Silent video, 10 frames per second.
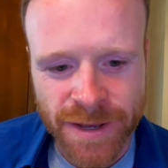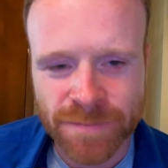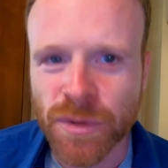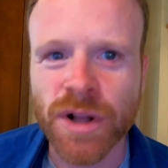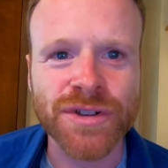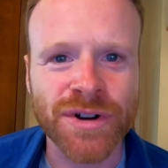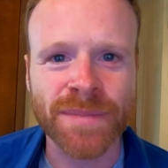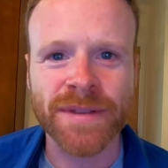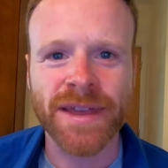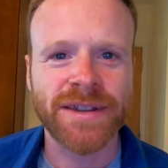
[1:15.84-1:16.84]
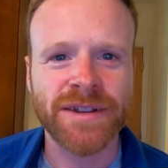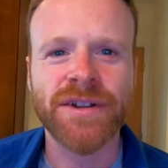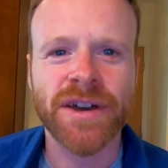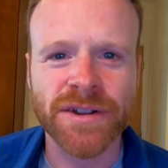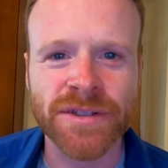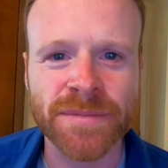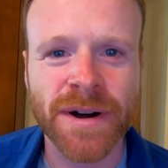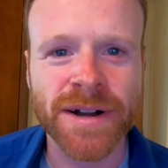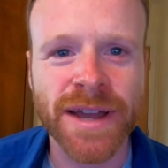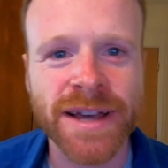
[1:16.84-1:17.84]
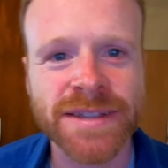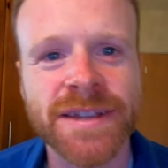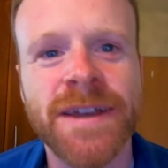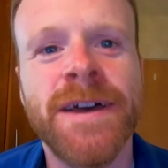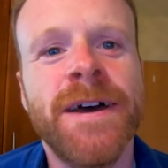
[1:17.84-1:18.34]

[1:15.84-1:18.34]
I'll talk about that in another podcast.